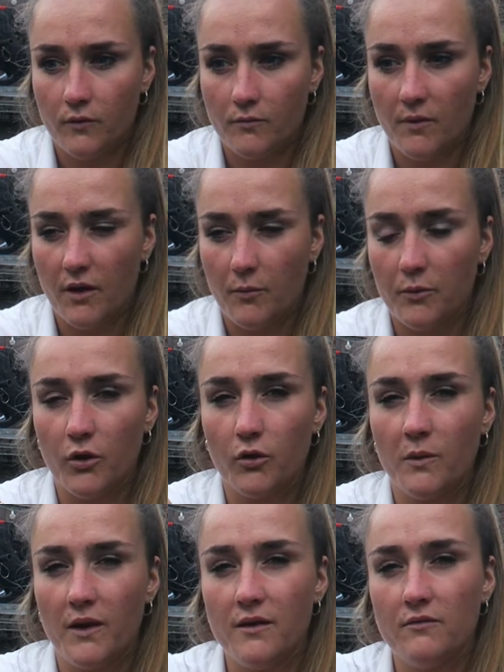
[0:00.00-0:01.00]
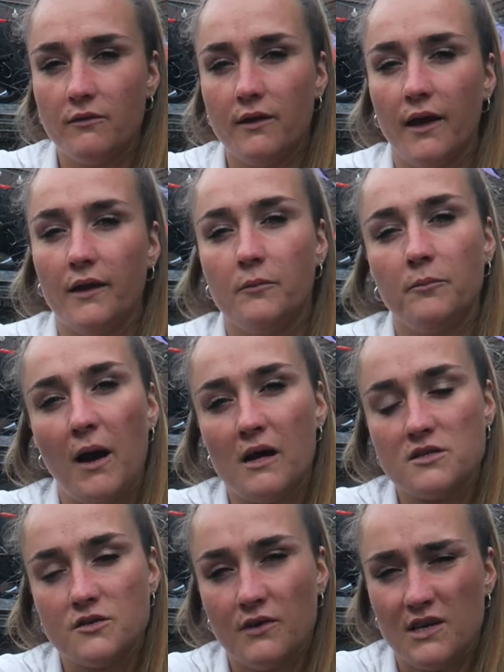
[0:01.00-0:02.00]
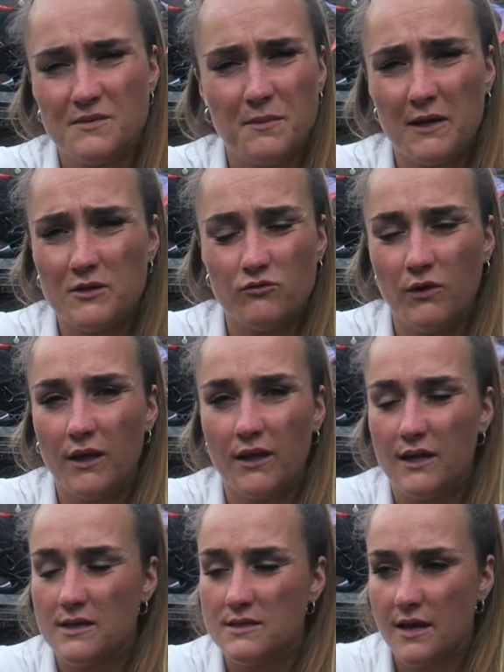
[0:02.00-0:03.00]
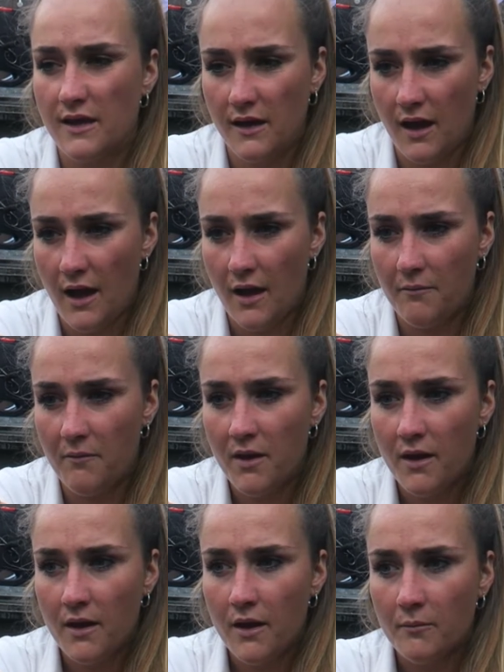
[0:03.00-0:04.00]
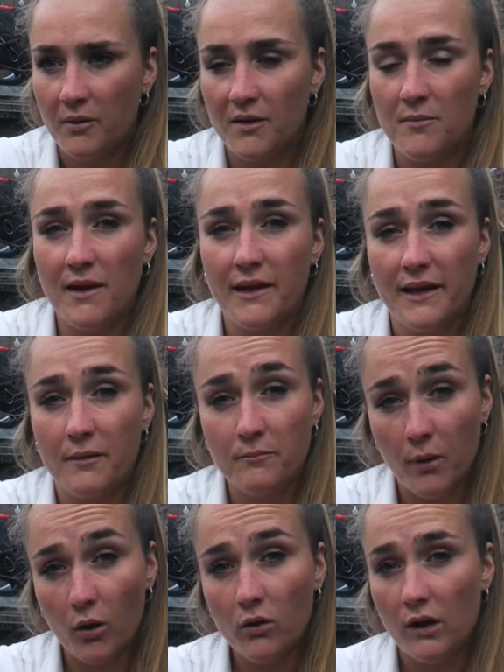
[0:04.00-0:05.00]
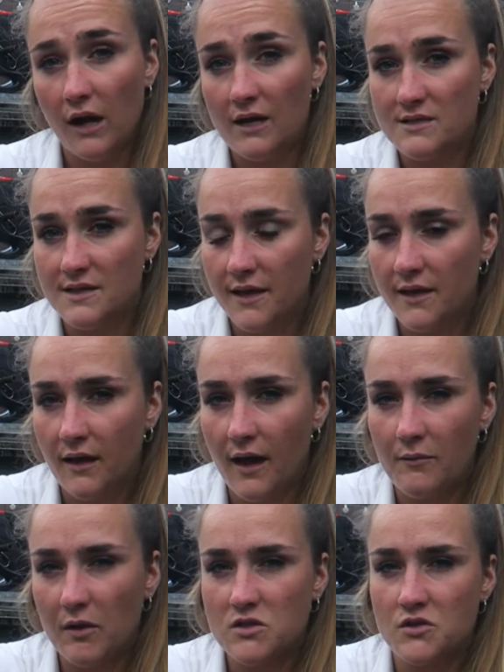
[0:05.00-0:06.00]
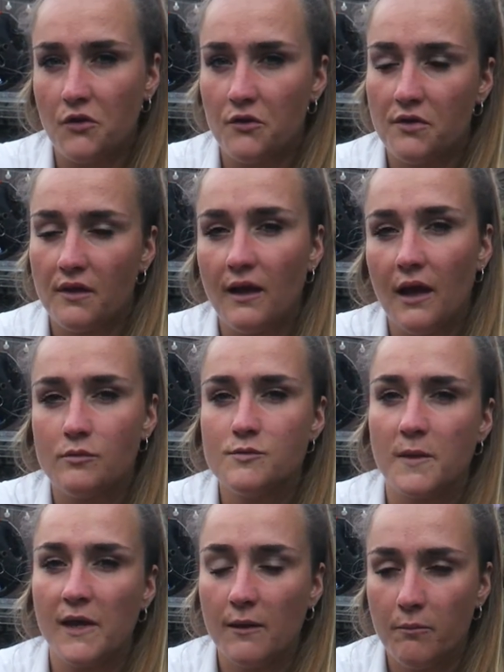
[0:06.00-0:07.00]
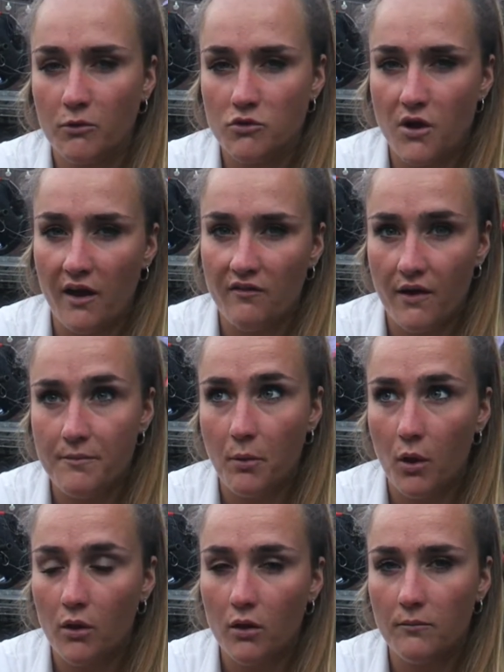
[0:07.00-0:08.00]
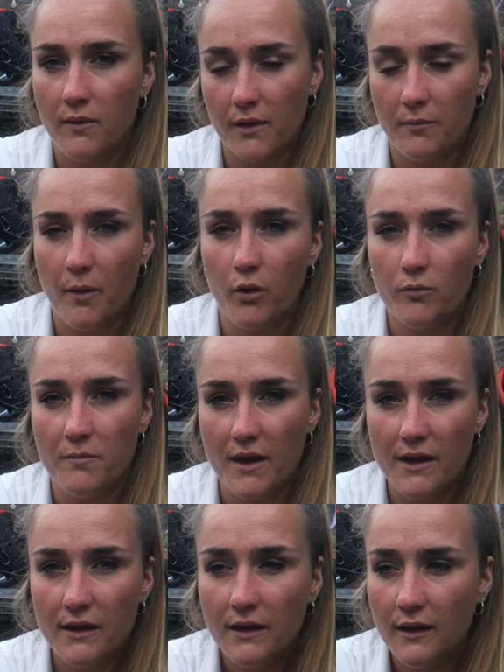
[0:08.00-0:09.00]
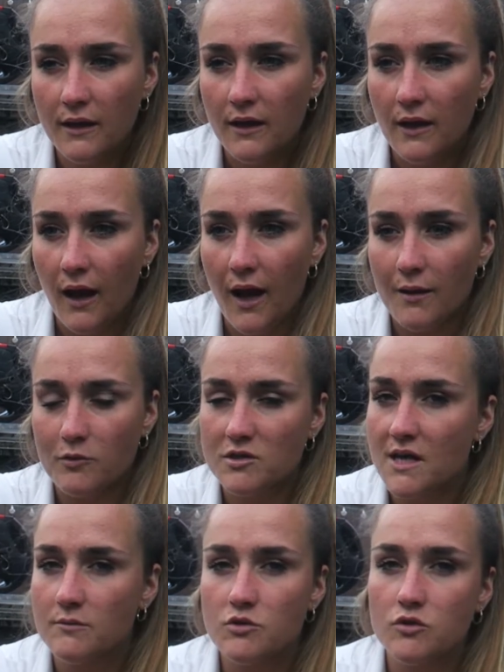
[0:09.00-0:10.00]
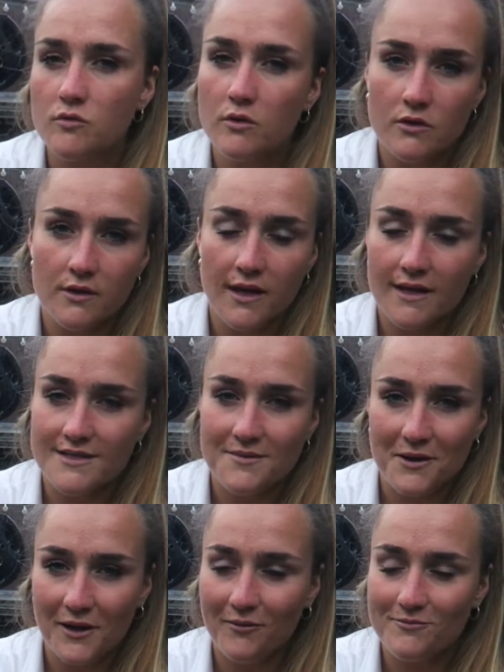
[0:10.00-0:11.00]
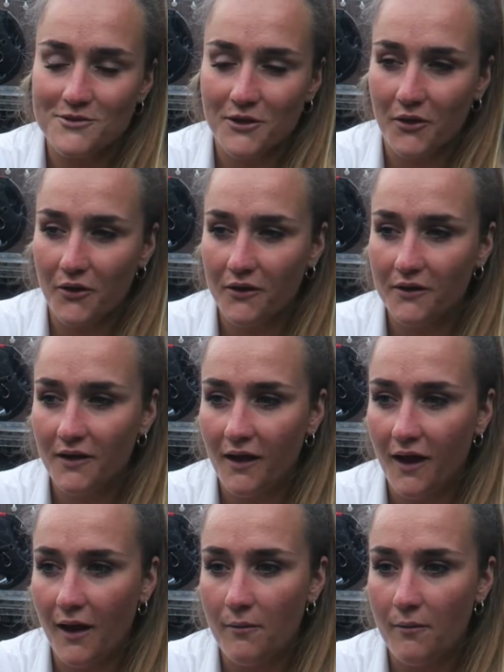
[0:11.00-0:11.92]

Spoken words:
made up a new wee kind of pasta recipe. It's really easy, but I made it in bulk last night, and that's another thing that helps me keep on track if I make a bulk meal, because I'm so lazy when it comes to cooking.